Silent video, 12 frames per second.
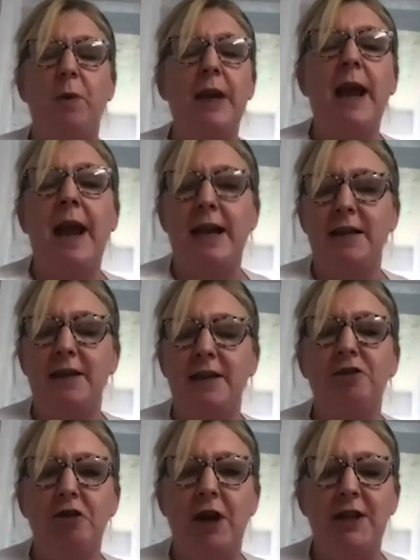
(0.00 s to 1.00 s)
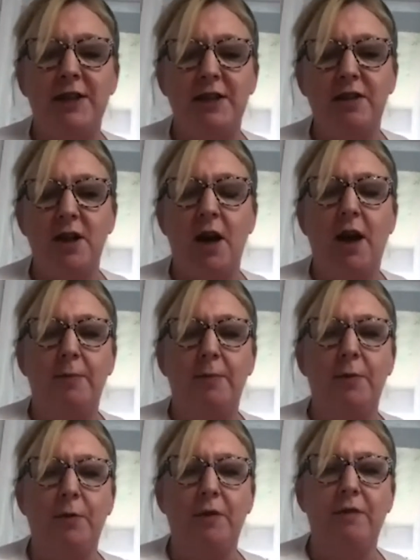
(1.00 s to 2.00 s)
we had in the trust at the
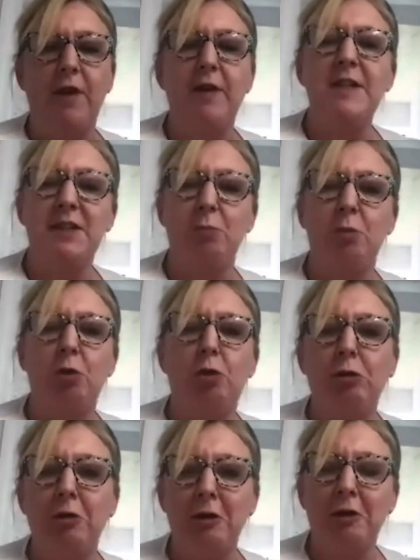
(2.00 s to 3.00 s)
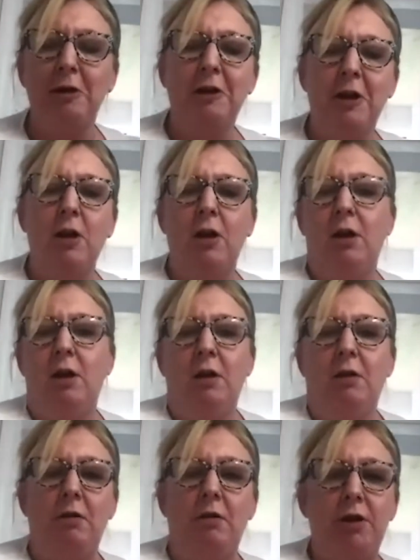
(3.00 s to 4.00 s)
times were the very small,
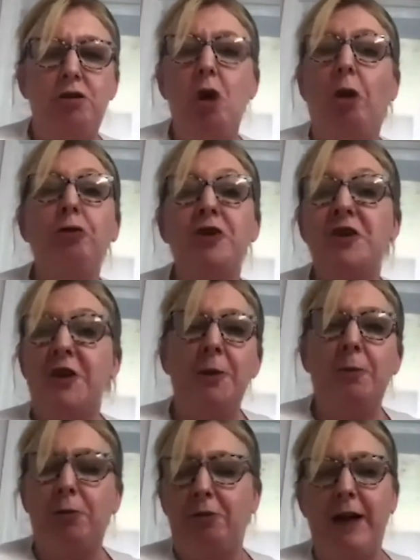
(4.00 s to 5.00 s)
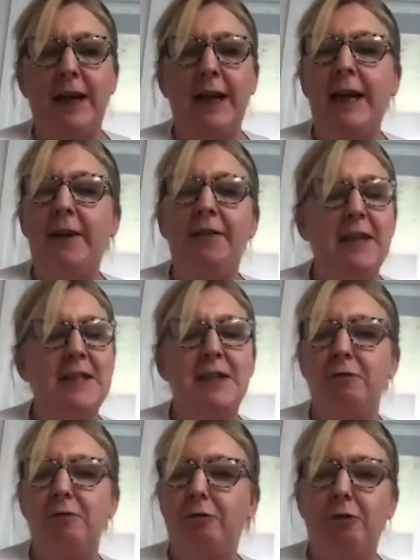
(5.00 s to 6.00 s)
non-soap really. They
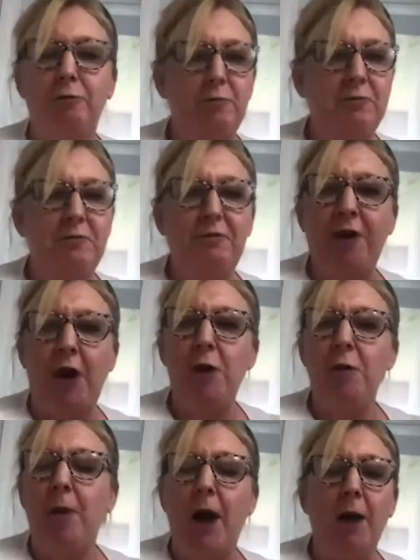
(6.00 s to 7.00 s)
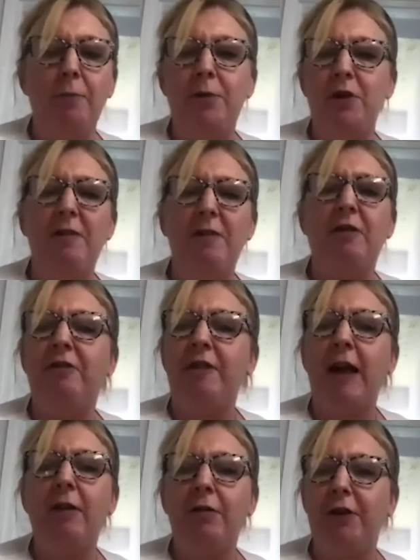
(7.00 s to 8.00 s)
didn't foam up. You never
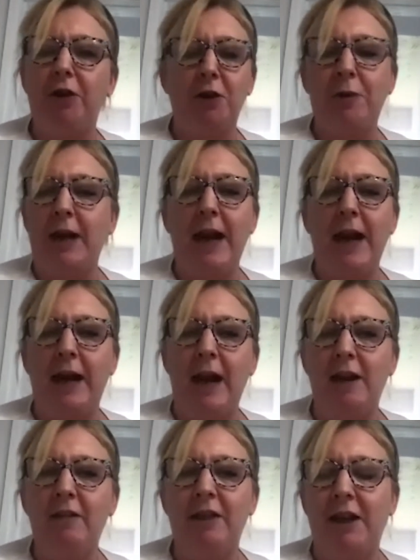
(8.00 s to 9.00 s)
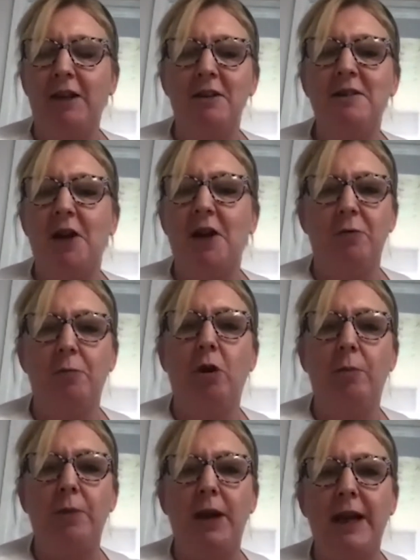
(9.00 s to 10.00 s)
felt that you were getting anything done
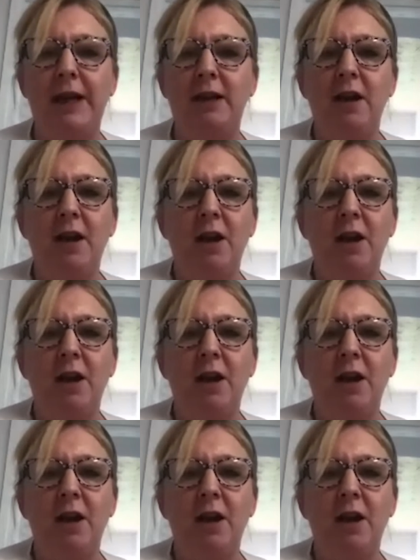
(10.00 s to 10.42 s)
properly.